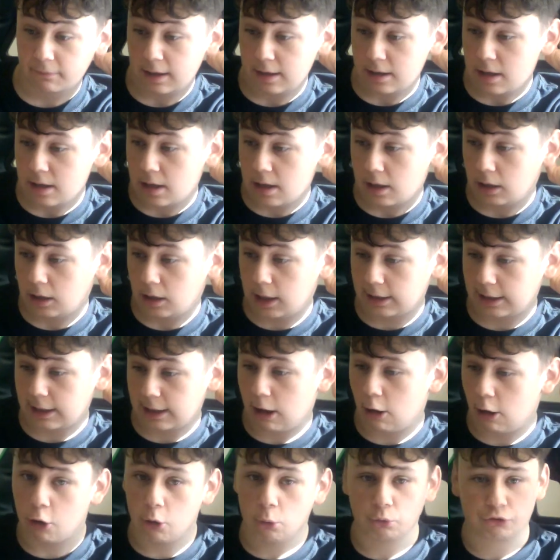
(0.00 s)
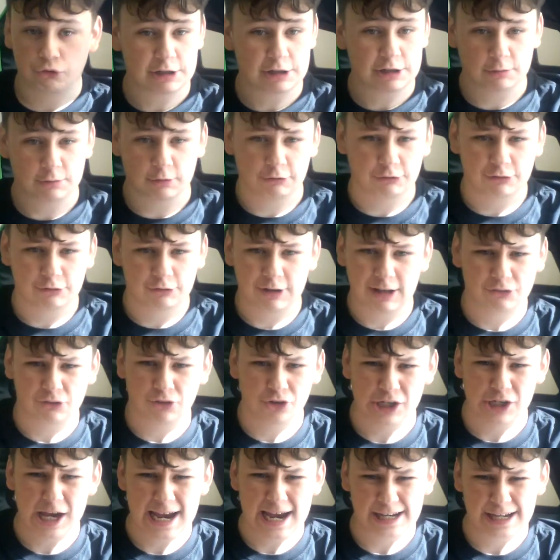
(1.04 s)
Like, that whole sequence hasn't
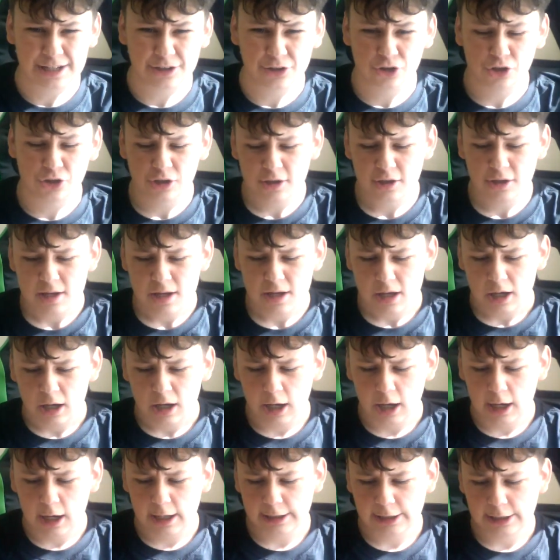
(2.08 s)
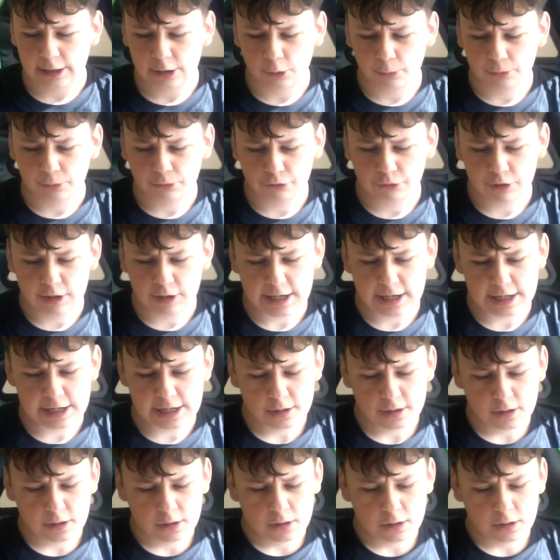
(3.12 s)
changed. And then, obviously,
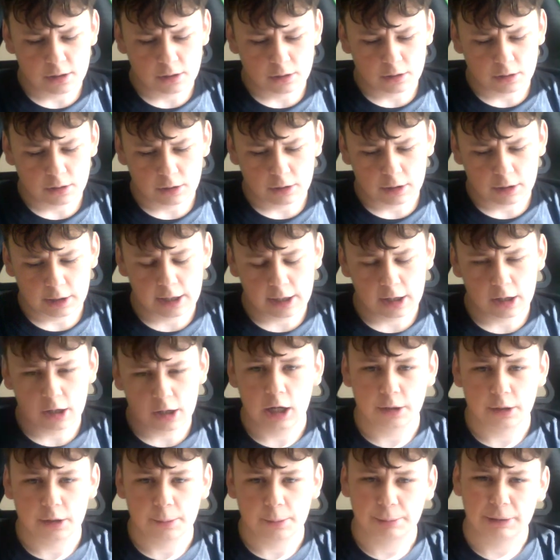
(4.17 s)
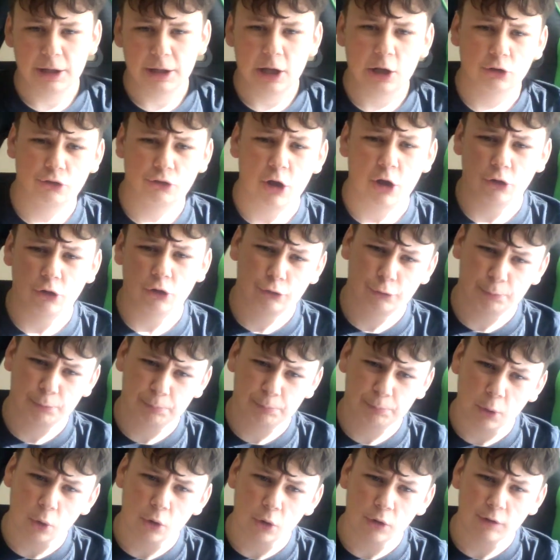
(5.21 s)
the plant starts
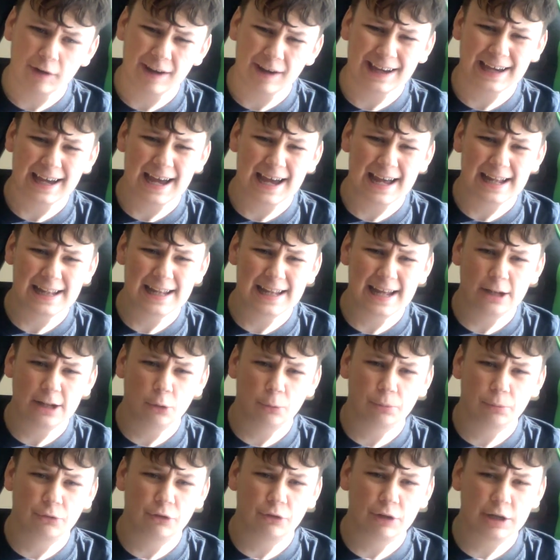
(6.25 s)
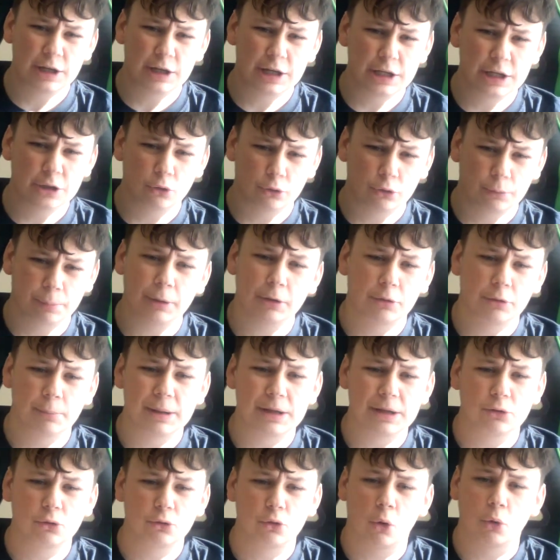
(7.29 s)
sporing. And then, obviously, you're supposed to meet
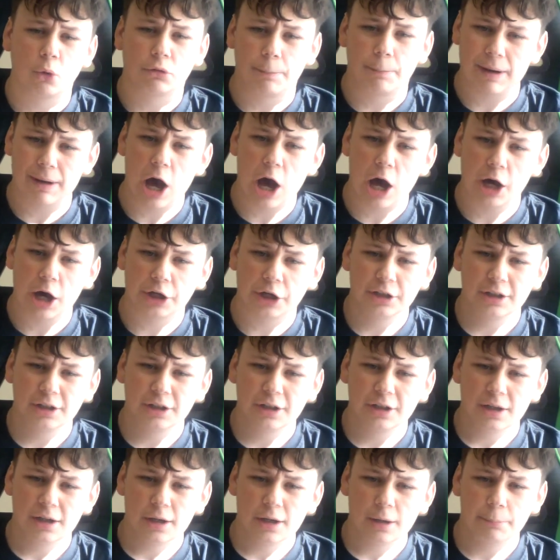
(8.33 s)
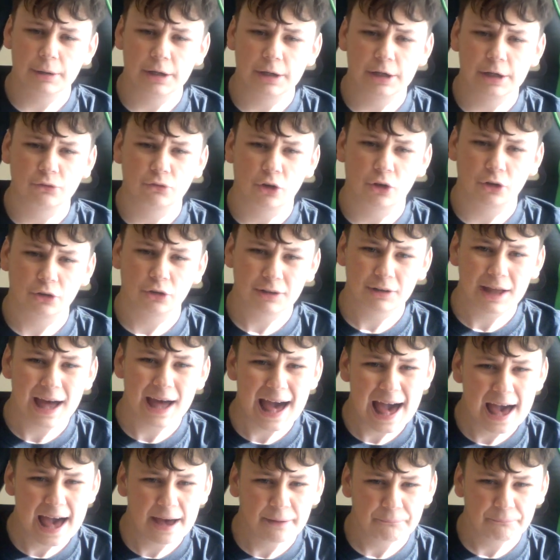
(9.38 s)
Dr. Burke, but he's not
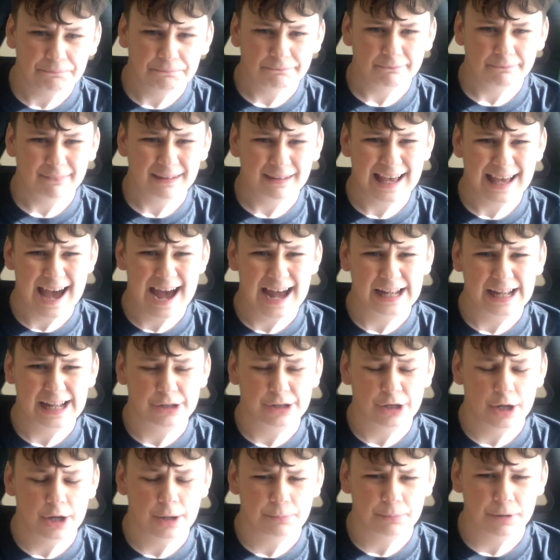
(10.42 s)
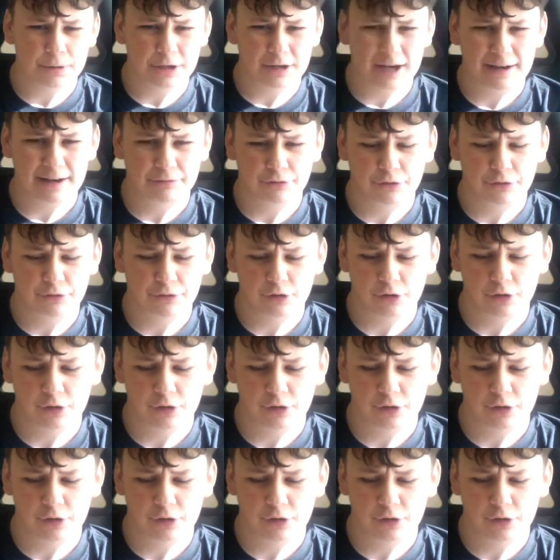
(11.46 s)
there. And you have to